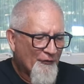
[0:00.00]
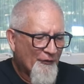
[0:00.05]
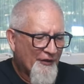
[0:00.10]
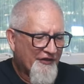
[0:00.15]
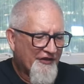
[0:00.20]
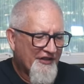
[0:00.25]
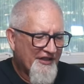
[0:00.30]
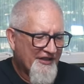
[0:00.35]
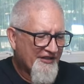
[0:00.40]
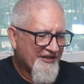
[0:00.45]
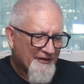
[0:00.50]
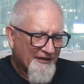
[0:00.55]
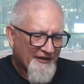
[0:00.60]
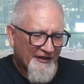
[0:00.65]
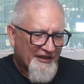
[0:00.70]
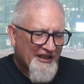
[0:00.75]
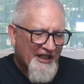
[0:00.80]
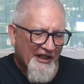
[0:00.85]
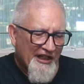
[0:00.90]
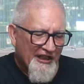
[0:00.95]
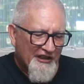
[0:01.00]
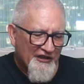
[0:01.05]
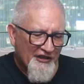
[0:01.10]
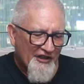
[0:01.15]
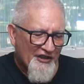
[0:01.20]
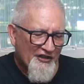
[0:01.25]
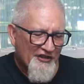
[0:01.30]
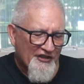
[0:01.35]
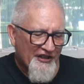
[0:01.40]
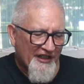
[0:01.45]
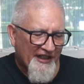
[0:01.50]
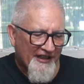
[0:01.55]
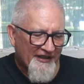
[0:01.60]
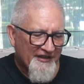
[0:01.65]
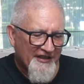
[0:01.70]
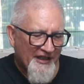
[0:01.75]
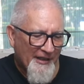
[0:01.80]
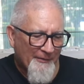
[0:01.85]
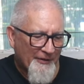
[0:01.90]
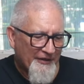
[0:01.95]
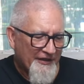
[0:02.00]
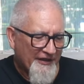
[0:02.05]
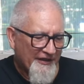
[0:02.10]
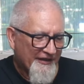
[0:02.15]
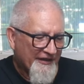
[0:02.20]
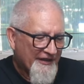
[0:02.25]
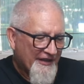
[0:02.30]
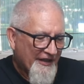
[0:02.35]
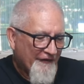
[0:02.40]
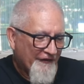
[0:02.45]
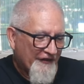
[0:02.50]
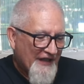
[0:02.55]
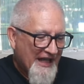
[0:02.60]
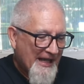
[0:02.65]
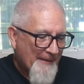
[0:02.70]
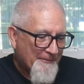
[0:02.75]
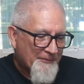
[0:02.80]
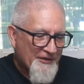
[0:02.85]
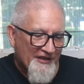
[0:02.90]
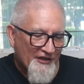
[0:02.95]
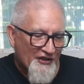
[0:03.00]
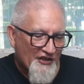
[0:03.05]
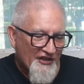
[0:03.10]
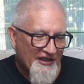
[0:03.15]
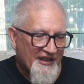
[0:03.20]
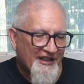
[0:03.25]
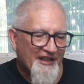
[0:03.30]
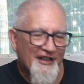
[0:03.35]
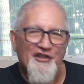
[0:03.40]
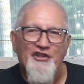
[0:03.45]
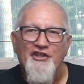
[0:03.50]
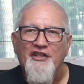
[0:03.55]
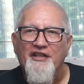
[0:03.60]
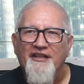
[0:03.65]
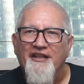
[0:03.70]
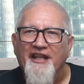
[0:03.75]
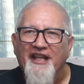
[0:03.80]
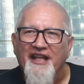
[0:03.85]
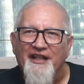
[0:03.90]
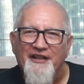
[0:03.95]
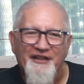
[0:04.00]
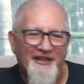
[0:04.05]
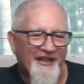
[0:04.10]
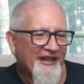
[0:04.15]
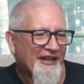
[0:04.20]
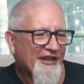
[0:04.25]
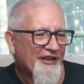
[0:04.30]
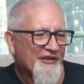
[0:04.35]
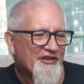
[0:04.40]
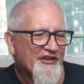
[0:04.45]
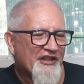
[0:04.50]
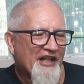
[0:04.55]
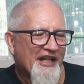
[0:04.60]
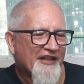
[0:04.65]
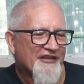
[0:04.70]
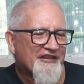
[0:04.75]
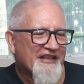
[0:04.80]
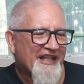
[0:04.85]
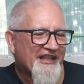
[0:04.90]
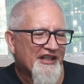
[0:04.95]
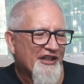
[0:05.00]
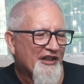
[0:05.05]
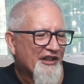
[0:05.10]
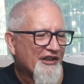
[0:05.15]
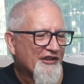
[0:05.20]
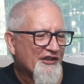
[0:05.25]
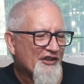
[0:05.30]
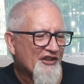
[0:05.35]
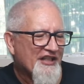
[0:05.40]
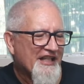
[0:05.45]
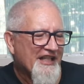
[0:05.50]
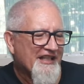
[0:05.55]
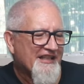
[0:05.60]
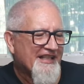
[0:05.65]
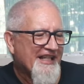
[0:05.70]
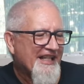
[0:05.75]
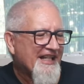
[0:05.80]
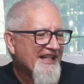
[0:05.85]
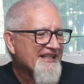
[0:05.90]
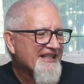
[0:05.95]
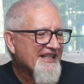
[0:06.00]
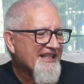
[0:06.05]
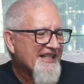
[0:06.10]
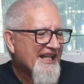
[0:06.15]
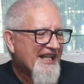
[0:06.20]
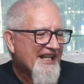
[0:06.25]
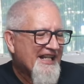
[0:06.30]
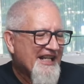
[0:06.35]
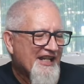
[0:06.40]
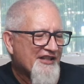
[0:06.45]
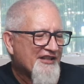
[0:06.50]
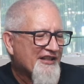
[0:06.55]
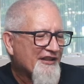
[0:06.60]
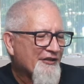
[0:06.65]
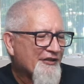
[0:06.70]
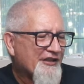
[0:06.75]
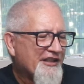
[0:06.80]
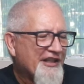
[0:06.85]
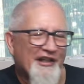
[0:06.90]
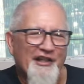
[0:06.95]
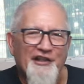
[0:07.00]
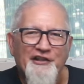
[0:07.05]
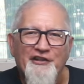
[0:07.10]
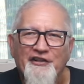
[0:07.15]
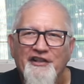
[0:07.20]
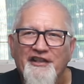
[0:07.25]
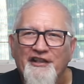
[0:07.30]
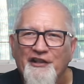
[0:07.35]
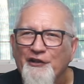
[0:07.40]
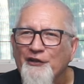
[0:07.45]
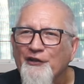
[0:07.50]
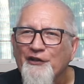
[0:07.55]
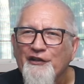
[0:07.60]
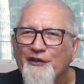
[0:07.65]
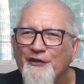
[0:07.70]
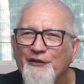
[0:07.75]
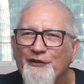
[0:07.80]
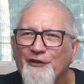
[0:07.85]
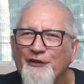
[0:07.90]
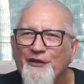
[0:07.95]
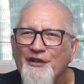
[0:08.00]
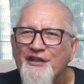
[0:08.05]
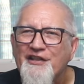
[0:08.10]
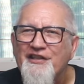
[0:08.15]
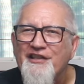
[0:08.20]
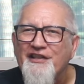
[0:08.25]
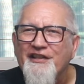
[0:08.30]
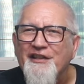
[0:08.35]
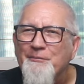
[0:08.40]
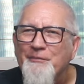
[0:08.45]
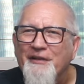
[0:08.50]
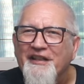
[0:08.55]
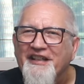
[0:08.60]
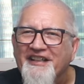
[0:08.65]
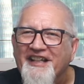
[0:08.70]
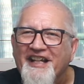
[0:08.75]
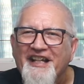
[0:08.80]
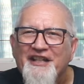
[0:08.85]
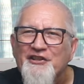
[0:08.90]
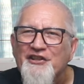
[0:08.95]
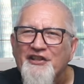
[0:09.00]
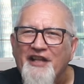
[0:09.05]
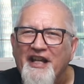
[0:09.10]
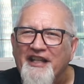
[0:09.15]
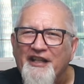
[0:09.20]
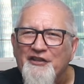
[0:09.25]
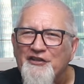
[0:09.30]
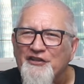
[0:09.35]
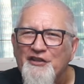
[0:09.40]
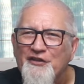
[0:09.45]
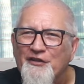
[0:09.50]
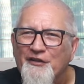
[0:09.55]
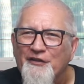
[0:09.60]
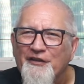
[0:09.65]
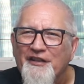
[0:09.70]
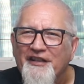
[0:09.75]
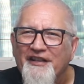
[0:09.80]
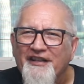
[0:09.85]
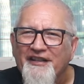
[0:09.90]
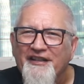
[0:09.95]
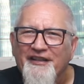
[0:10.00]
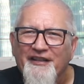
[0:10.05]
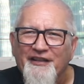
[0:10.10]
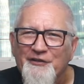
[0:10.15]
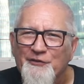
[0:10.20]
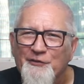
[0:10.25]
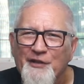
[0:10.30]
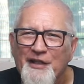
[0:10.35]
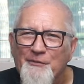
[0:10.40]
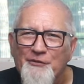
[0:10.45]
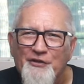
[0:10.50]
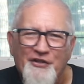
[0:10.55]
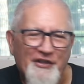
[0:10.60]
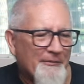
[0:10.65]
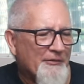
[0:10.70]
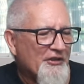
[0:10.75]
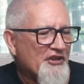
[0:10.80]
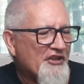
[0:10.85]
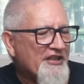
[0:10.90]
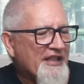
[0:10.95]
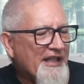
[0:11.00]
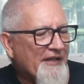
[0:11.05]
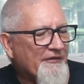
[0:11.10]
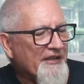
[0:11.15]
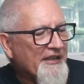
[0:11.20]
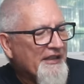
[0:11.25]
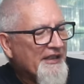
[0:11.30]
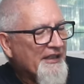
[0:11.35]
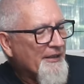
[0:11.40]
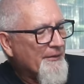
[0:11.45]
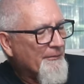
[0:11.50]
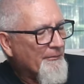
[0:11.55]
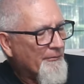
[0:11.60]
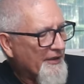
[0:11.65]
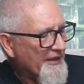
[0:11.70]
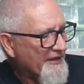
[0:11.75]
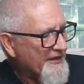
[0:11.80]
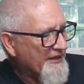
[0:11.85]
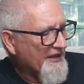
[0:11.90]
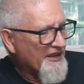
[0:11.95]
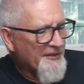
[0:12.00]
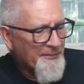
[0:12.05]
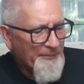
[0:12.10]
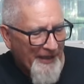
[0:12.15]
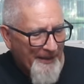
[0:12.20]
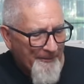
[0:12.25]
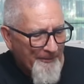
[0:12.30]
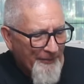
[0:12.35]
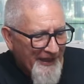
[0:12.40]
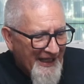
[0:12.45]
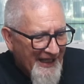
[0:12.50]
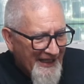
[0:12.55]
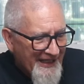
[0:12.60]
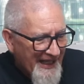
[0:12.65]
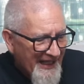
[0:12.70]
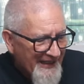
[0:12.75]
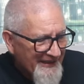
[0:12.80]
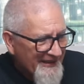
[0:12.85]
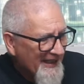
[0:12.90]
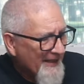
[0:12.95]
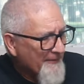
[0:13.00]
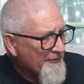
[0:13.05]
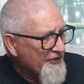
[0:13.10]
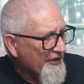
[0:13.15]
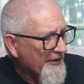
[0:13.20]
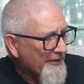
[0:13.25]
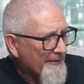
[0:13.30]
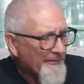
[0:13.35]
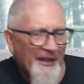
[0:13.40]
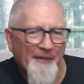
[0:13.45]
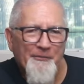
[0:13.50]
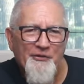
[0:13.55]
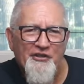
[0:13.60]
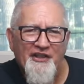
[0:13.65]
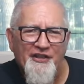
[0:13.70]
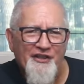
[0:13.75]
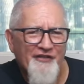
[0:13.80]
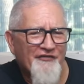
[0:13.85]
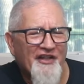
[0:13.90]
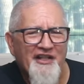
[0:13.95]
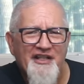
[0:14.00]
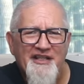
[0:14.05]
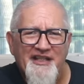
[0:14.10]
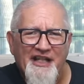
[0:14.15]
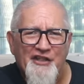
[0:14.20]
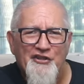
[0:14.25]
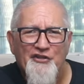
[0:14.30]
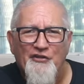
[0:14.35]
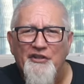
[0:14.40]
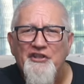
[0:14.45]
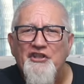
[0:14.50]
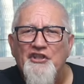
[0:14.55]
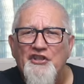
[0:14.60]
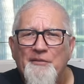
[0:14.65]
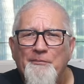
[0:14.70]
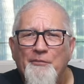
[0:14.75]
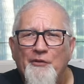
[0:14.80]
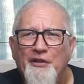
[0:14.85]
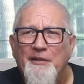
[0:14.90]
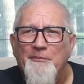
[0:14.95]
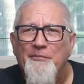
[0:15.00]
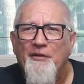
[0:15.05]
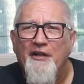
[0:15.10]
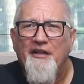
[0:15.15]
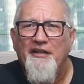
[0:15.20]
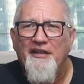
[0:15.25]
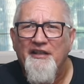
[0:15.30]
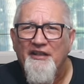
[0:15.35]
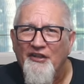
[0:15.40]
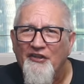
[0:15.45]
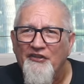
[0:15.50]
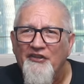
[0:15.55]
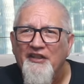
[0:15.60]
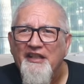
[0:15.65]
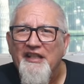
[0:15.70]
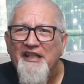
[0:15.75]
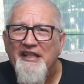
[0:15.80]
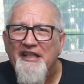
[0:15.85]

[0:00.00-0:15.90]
with these uh, characters that come in the flops and Stitch and, and uh, childlike characters like that. And it has a little character in it. Girl, little girl is sleeping at night. She, I guess these are uh, dreams or something she's having. But uh, it's by Plaid Hat Games, so the publishing is very nice. The only disappointing part is